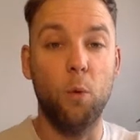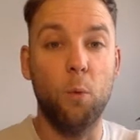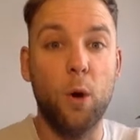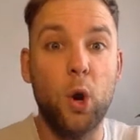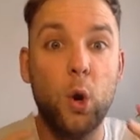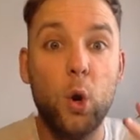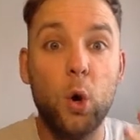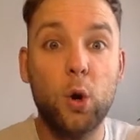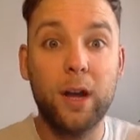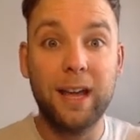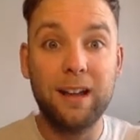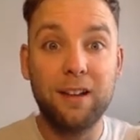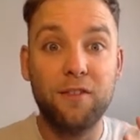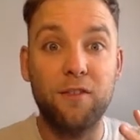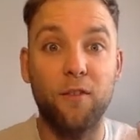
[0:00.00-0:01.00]
We're
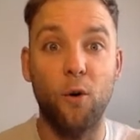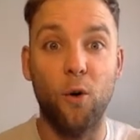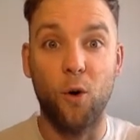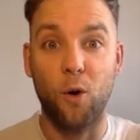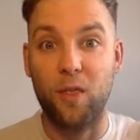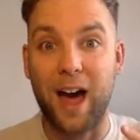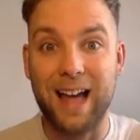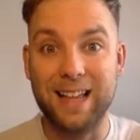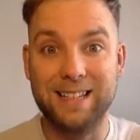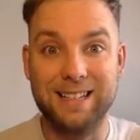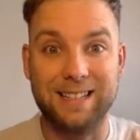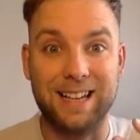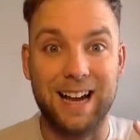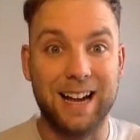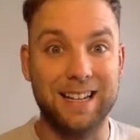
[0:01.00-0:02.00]
looking for that
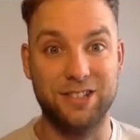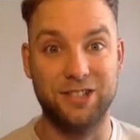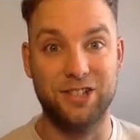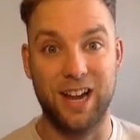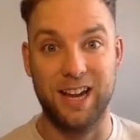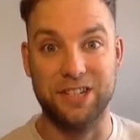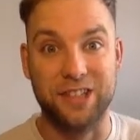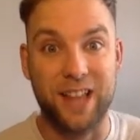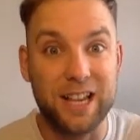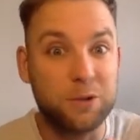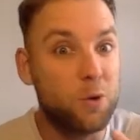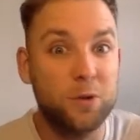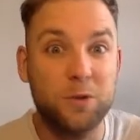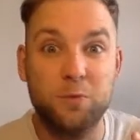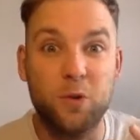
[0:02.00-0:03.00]
sign change. That's
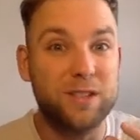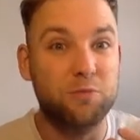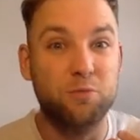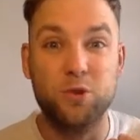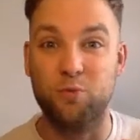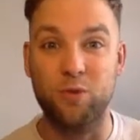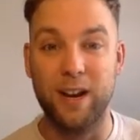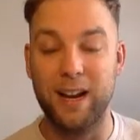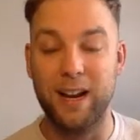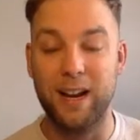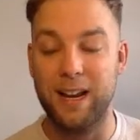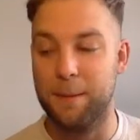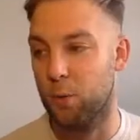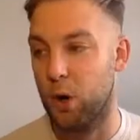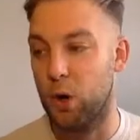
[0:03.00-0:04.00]
what's really
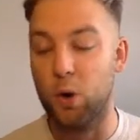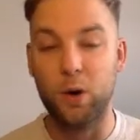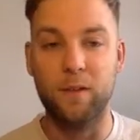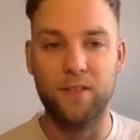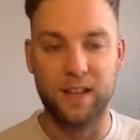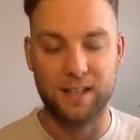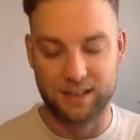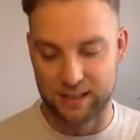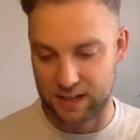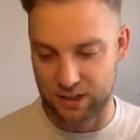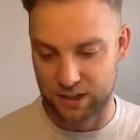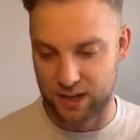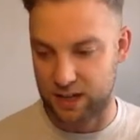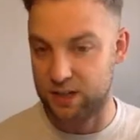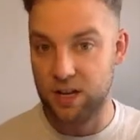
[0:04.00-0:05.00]
important. We're looking for that sign
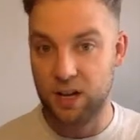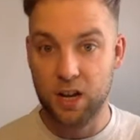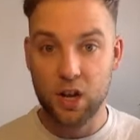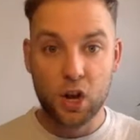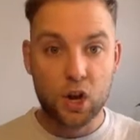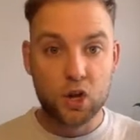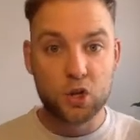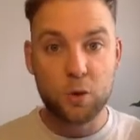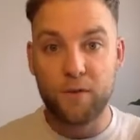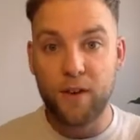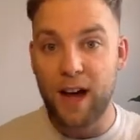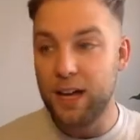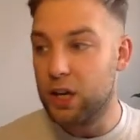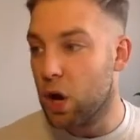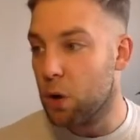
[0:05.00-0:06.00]
change. So if
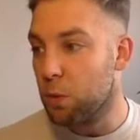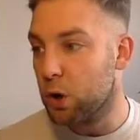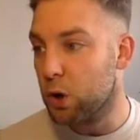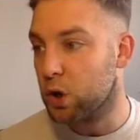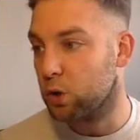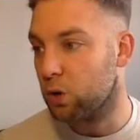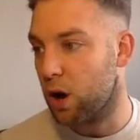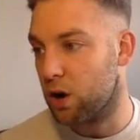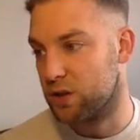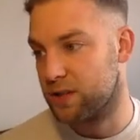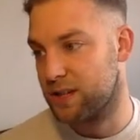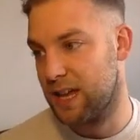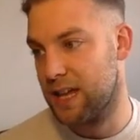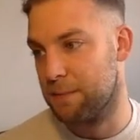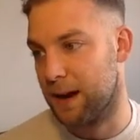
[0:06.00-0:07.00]
I go across
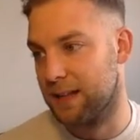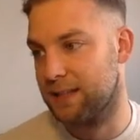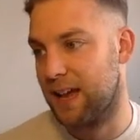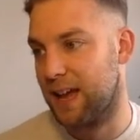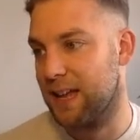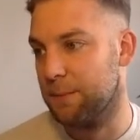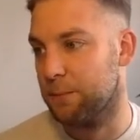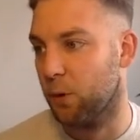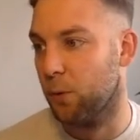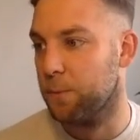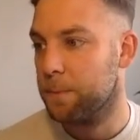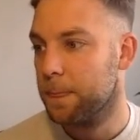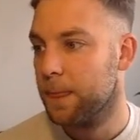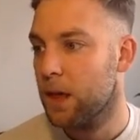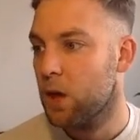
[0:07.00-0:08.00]
here my table,
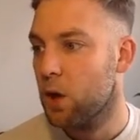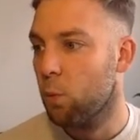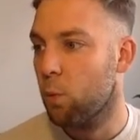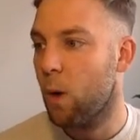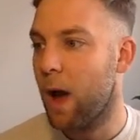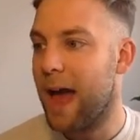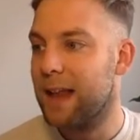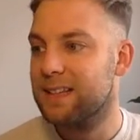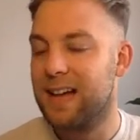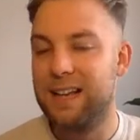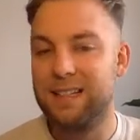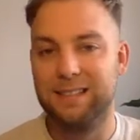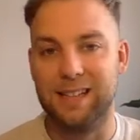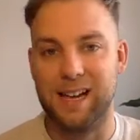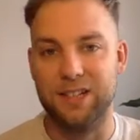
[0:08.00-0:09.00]
where does that
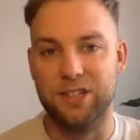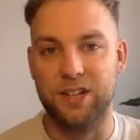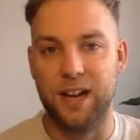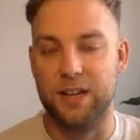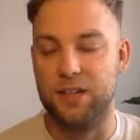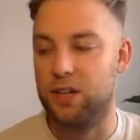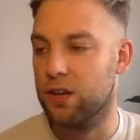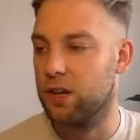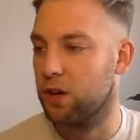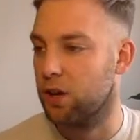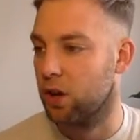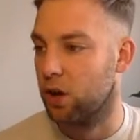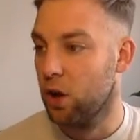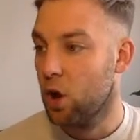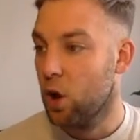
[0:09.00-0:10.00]
sign change
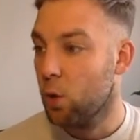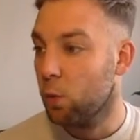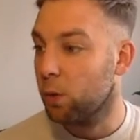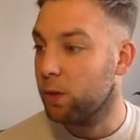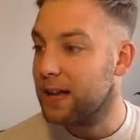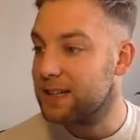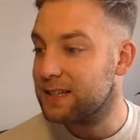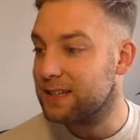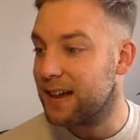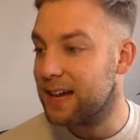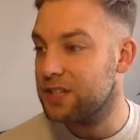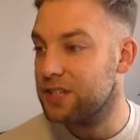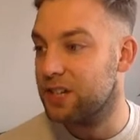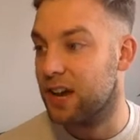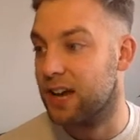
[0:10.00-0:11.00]
occur? Well, that sign
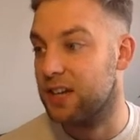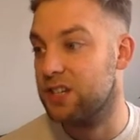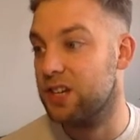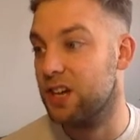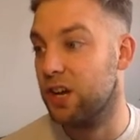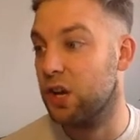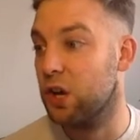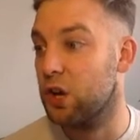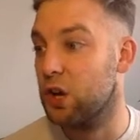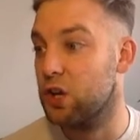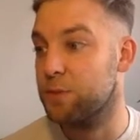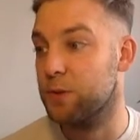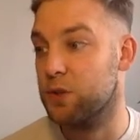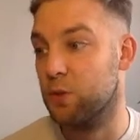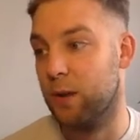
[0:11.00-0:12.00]
change occurs
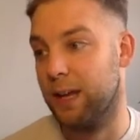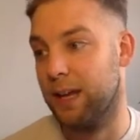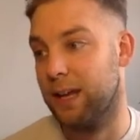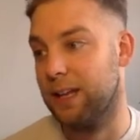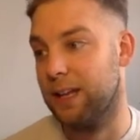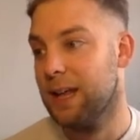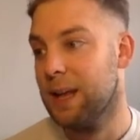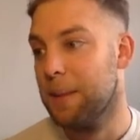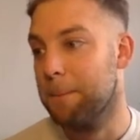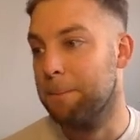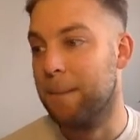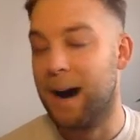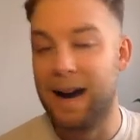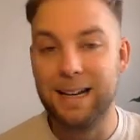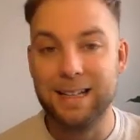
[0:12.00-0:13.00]
between
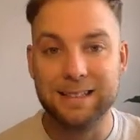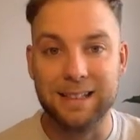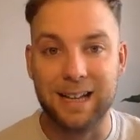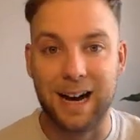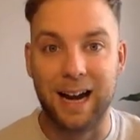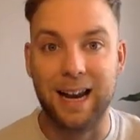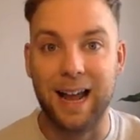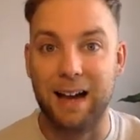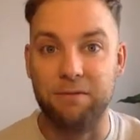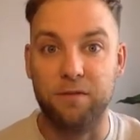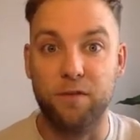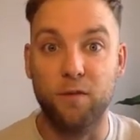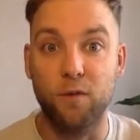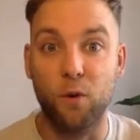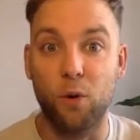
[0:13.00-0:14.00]
minus 9 and
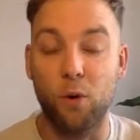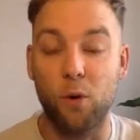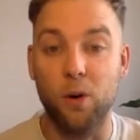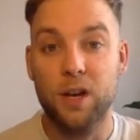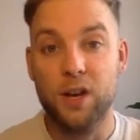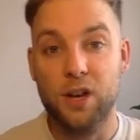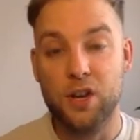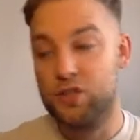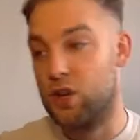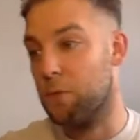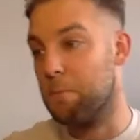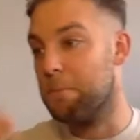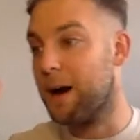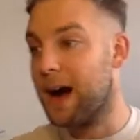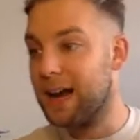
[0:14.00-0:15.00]
4. So
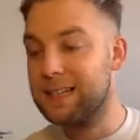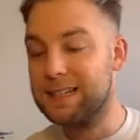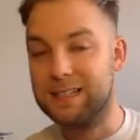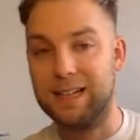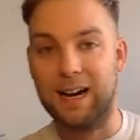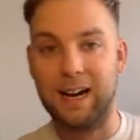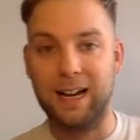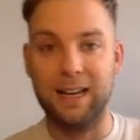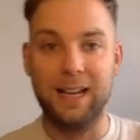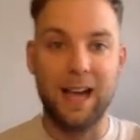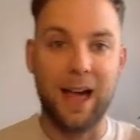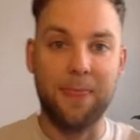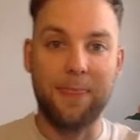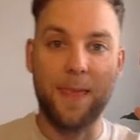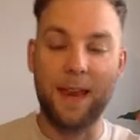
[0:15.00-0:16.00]
minus 9
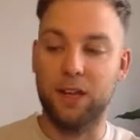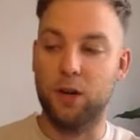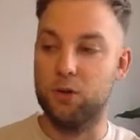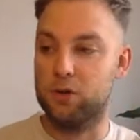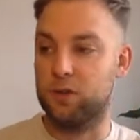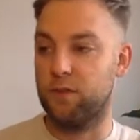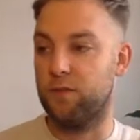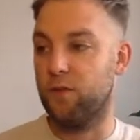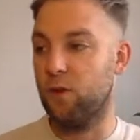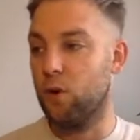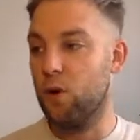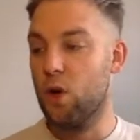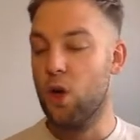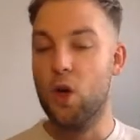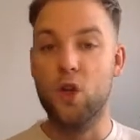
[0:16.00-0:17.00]
and then it goes to
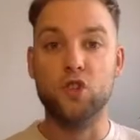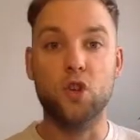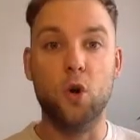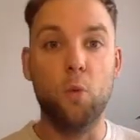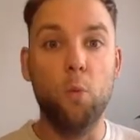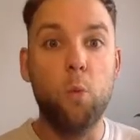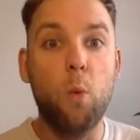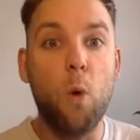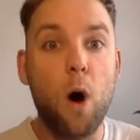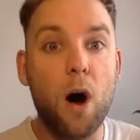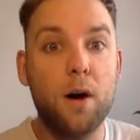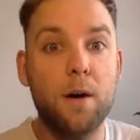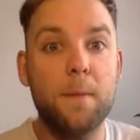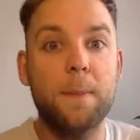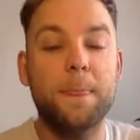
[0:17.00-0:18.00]
4. So
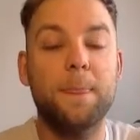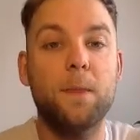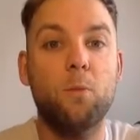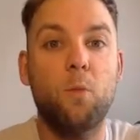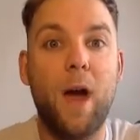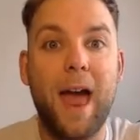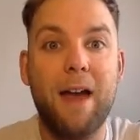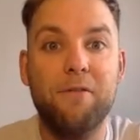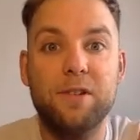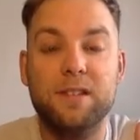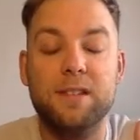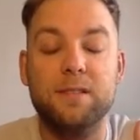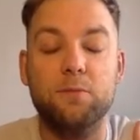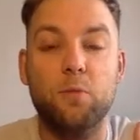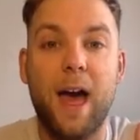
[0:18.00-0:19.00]
where
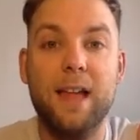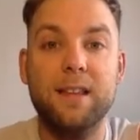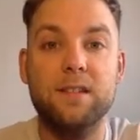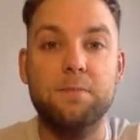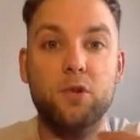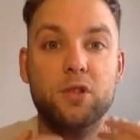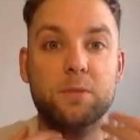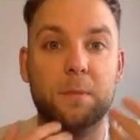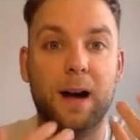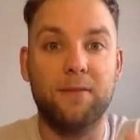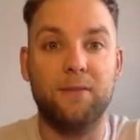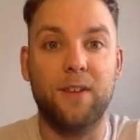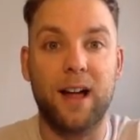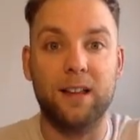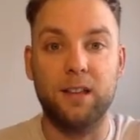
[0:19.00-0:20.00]
must my
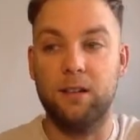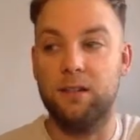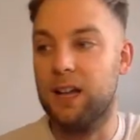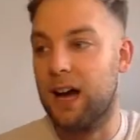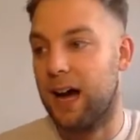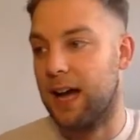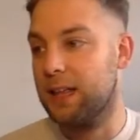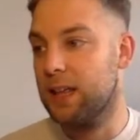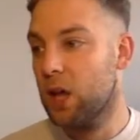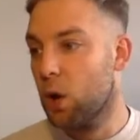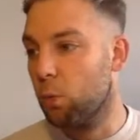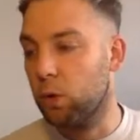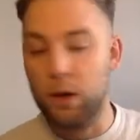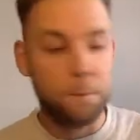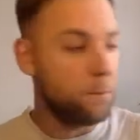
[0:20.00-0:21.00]
value lie? Well, it